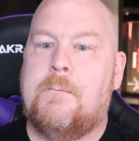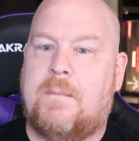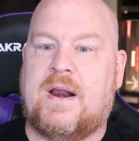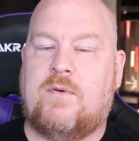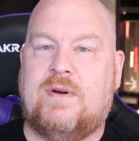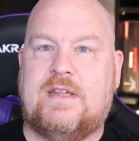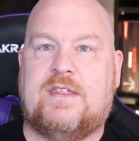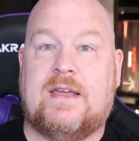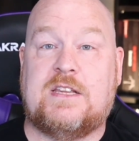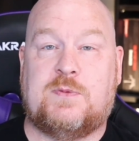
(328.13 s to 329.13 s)
but I really
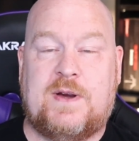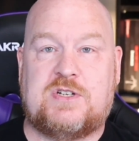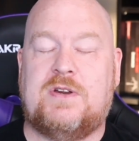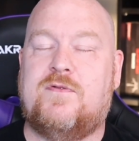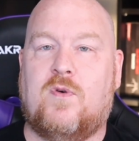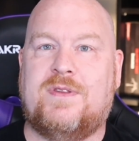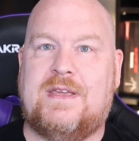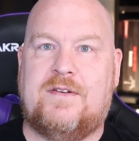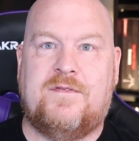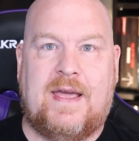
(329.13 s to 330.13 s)
think, especially for
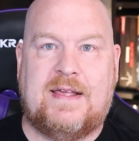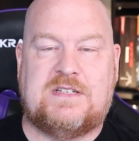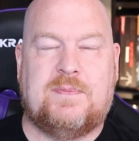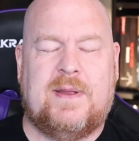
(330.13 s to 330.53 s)
the advanced